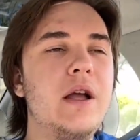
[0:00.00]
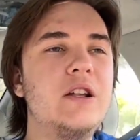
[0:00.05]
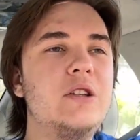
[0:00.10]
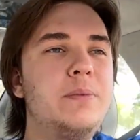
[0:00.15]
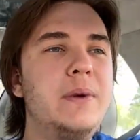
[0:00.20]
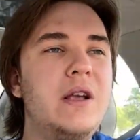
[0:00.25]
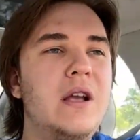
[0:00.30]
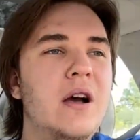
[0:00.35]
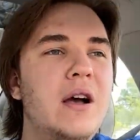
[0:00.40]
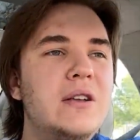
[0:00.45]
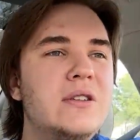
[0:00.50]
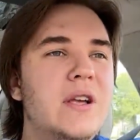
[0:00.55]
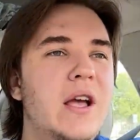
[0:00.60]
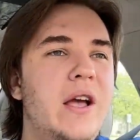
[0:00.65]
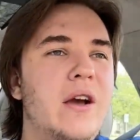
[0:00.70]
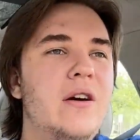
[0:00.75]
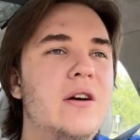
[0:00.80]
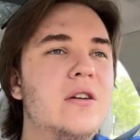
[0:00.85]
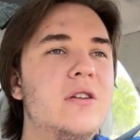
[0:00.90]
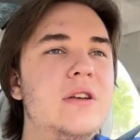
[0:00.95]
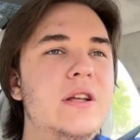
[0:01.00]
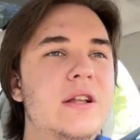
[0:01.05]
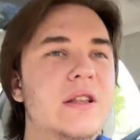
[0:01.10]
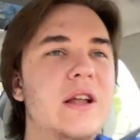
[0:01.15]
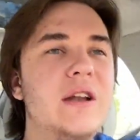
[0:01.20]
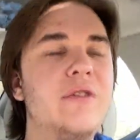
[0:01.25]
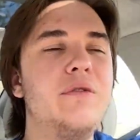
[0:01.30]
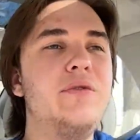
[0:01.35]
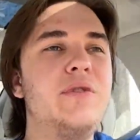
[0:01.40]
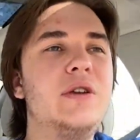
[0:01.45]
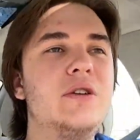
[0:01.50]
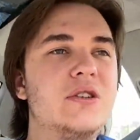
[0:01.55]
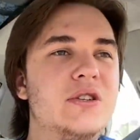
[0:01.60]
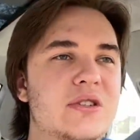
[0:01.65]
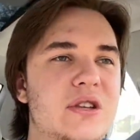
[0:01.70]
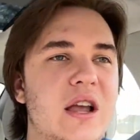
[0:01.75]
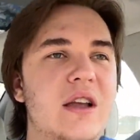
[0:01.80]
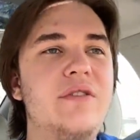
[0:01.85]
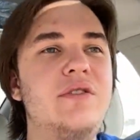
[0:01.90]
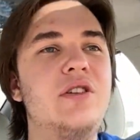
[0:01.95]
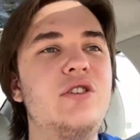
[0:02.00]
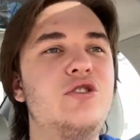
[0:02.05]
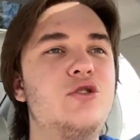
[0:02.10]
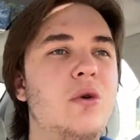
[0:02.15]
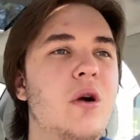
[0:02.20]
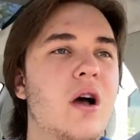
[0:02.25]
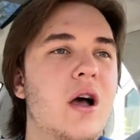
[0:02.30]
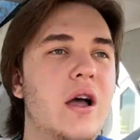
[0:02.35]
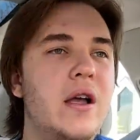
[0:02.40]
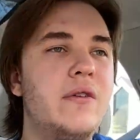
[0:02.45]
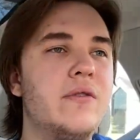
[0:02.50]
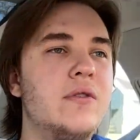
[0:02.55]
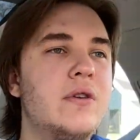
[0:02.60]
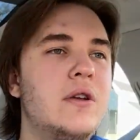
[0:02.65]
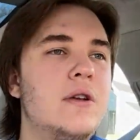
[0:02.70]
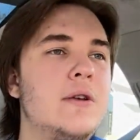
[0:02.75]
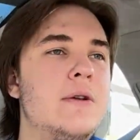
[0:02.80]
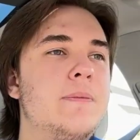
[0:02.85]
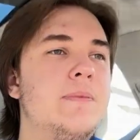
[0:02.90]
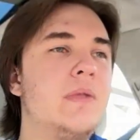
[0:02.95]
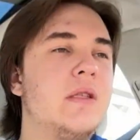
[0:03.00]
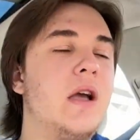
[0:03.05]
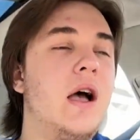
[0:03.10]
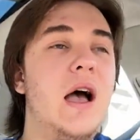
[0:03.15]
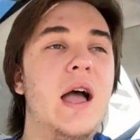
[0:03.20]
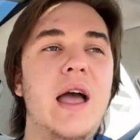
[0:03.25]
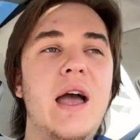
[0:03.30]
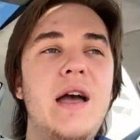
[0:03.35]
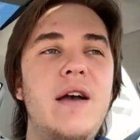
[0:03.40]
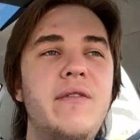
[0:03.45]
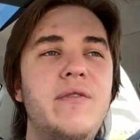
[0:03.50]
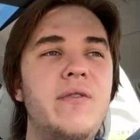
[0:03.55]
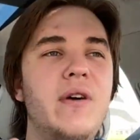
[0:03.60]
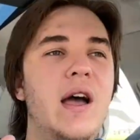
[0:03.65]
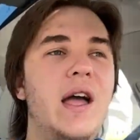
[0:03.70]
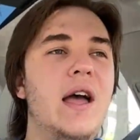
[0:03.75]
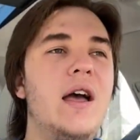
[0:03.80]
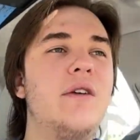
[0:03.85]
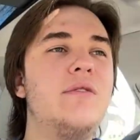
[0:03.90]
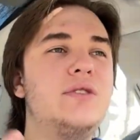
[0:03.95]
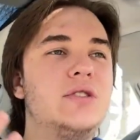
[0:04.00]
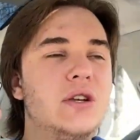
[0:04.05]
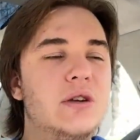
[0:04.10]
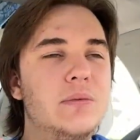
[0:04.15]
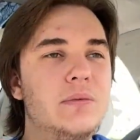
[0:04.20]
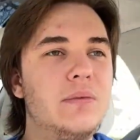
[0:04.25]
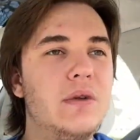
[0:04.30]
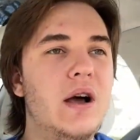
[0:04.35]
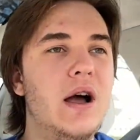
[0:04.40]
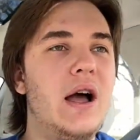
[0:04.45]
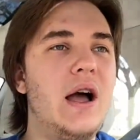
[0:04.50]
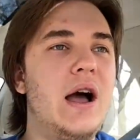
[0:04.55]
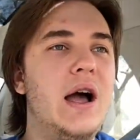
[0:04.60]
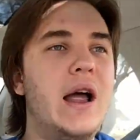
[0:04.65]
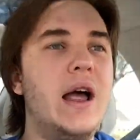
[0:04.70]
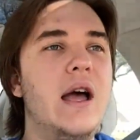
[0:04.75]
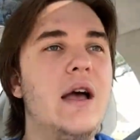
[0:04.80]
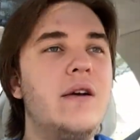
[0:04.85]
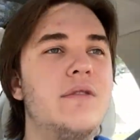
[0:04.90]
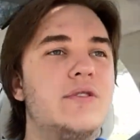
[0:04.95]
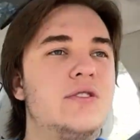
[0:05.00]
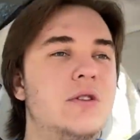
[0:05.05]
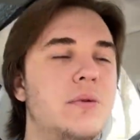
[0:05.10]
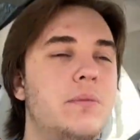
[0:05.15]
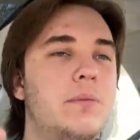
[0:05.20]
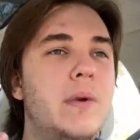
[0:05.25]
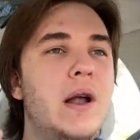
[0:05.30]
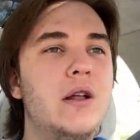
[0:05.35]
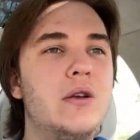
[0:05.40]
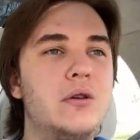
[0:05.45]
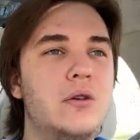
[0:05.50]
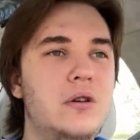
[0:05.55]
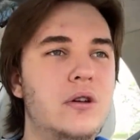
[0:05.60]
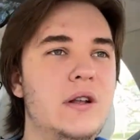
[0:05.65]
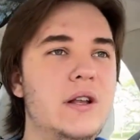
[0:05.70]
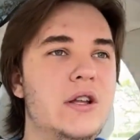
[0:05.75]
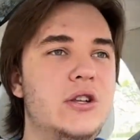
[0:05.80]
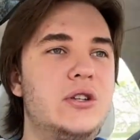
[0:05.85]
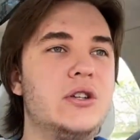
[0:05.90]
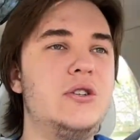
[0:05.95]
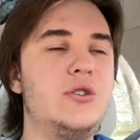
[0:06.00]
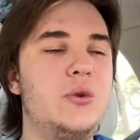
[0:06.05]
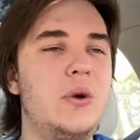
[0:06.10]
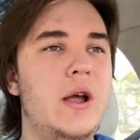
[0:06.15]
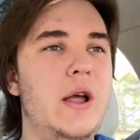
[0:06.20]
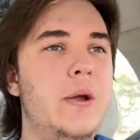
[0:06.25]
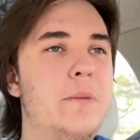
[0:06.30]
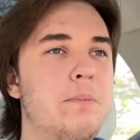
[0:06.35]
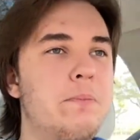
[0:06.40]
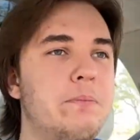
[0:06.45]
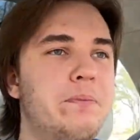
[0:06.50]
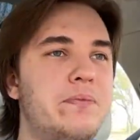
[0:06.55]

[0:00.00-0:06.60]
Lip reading: It's because I literally didn't feel safe to drive. I have some medical conditions, right?